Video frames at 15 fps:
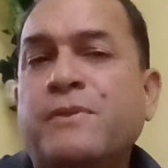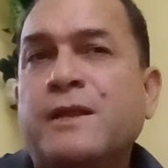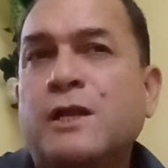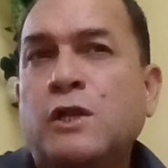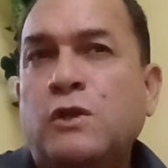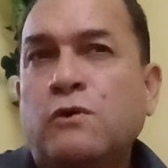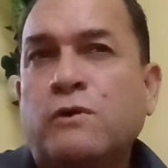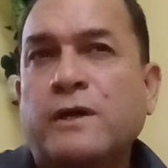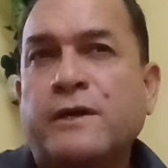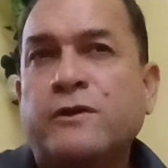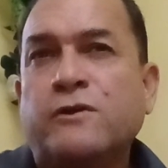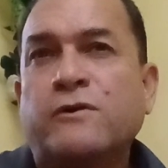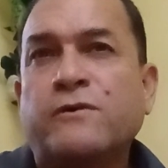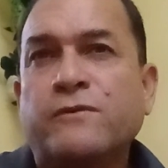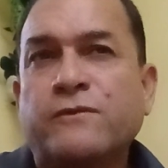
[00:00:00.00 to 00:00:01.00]
look,
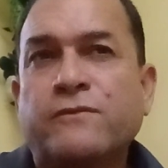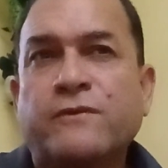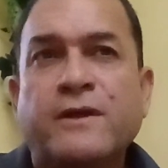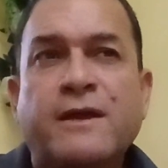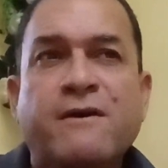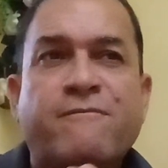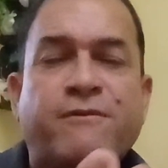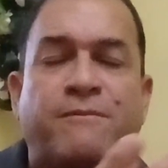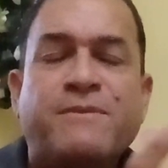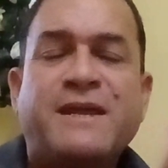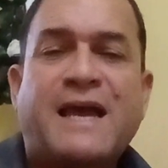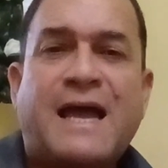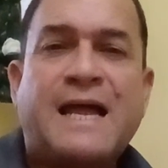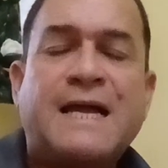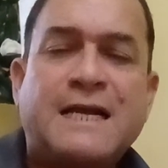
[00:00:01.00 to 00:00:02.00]
from the
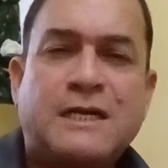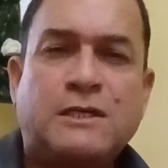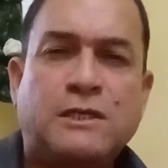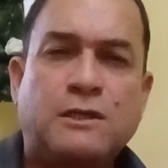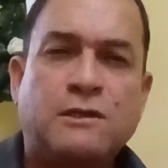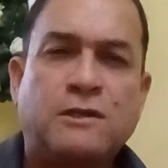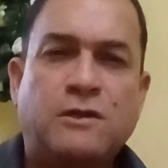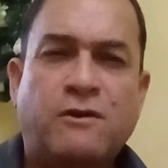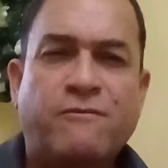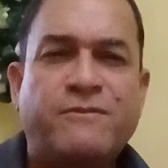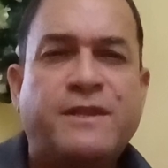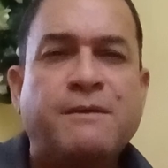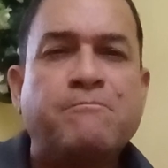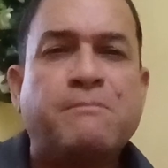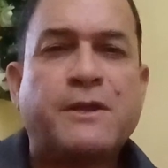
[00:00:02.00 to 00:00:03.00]
angle of
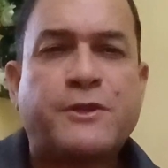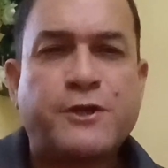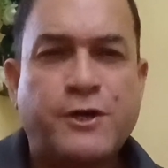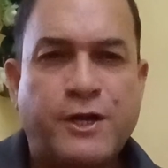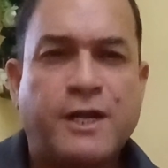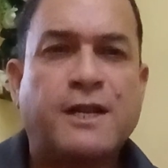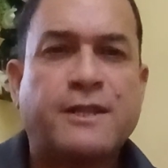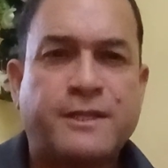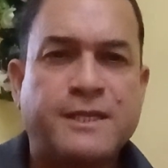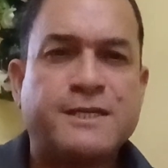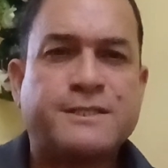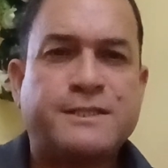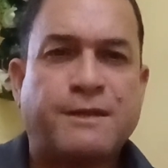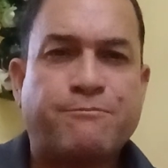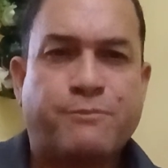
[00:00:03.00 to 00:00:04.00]
the material
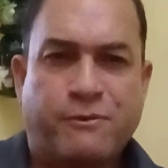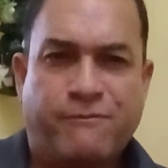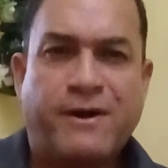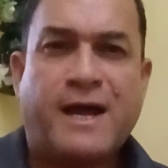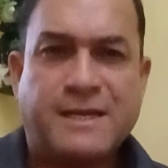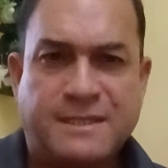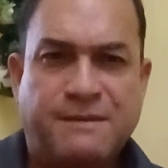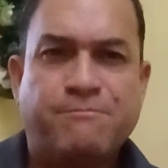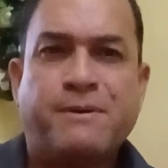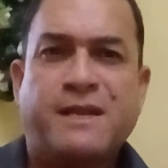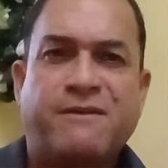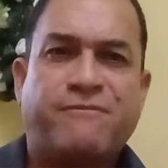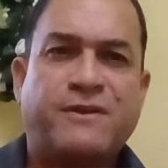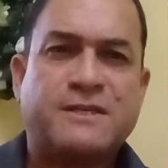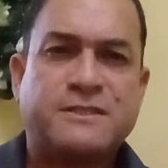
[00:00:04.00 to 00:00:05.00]
things that provide, the
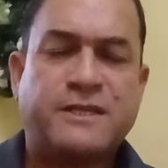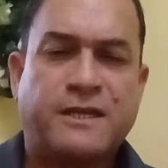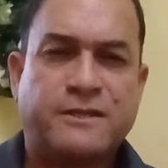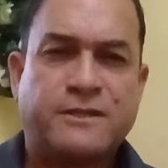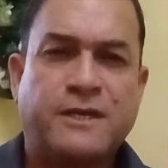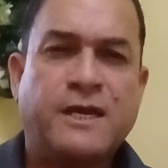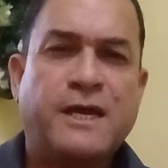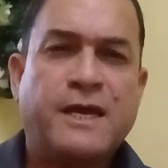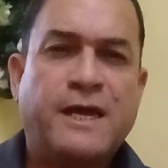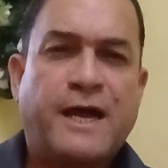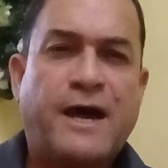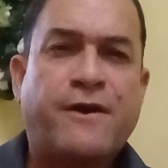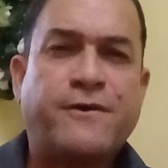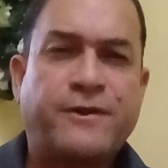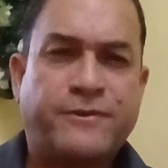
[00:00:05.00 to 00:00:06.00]
benefits that
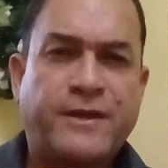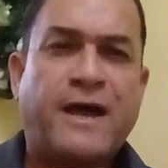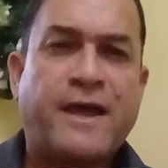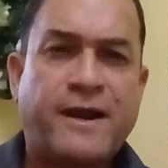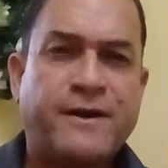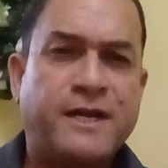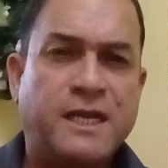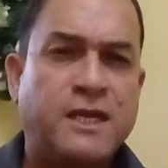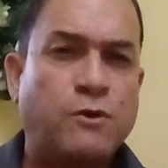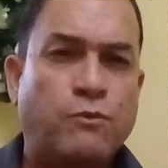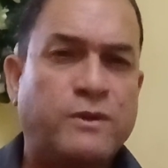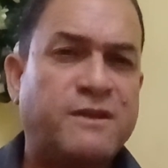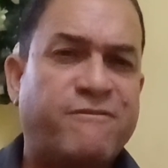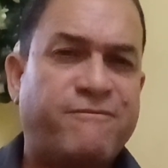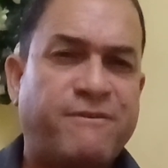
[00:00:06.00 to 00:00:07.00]
a retiree
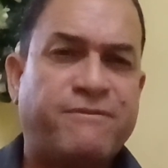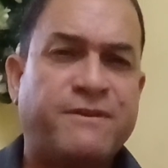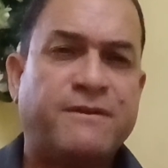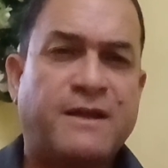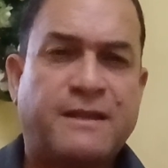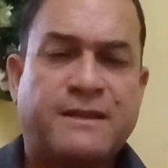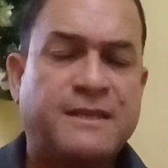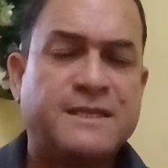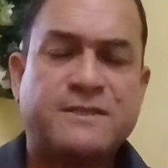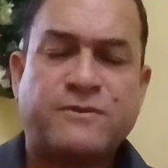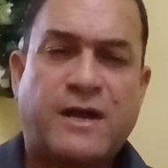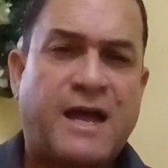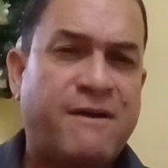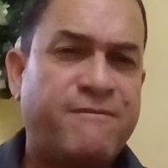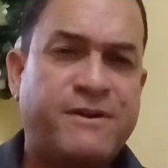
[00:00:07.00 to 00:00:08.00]
with a 15, at least
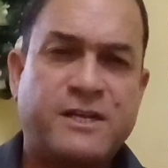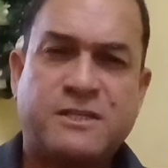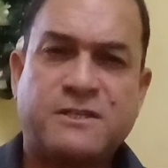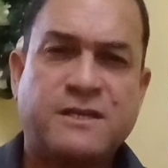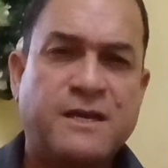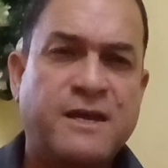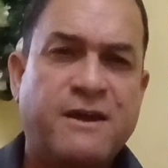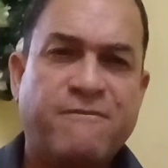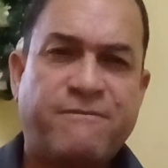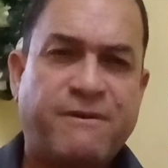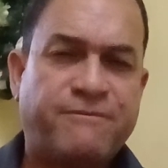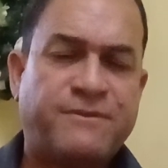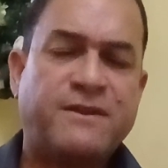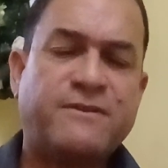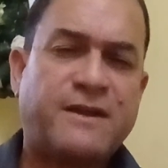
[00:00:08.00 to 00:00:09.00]
average
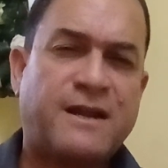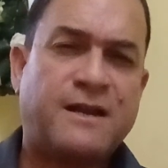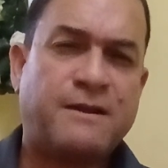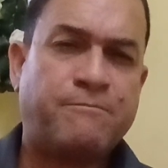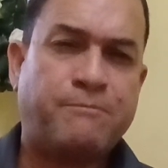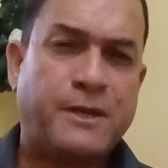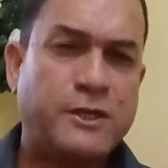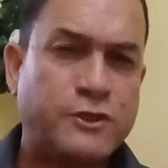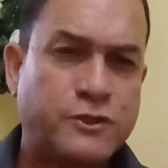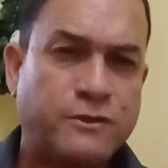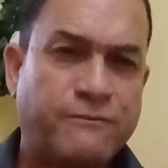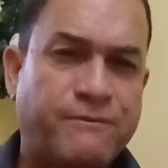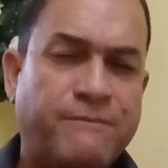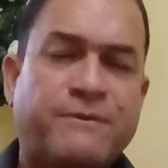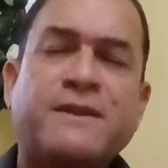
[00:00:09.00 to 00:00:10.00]
$15
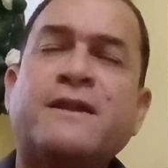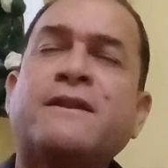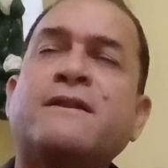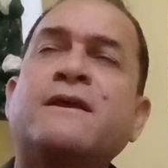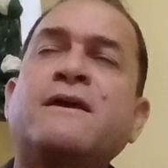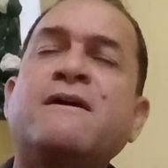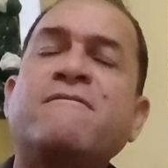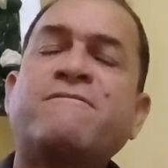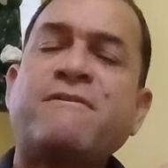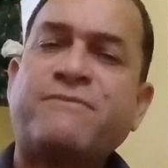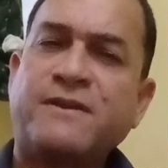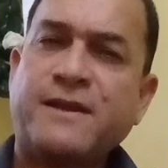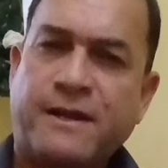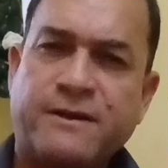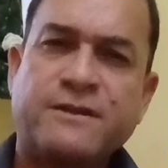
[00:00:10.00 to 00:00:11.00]
pension,
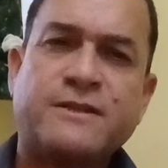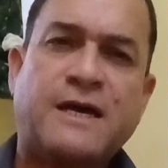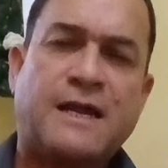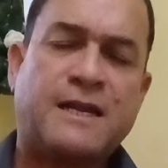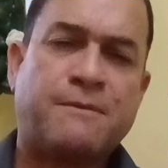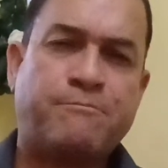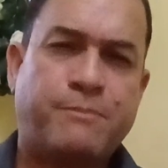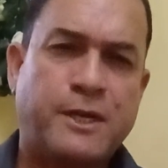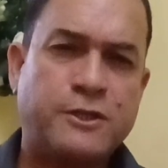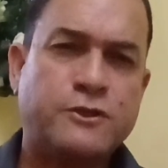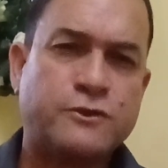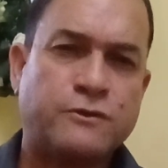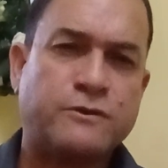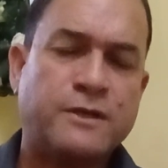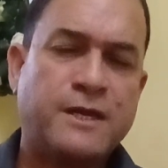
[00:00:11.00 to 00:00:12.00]
$1,500
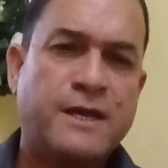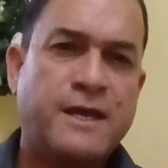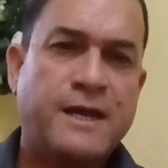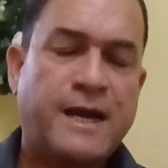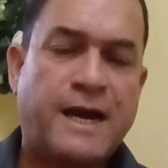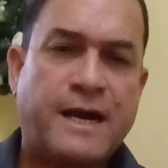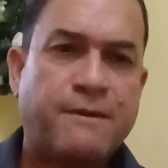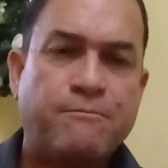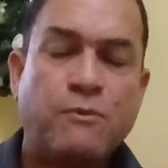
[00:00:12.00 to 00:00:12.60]
pension, and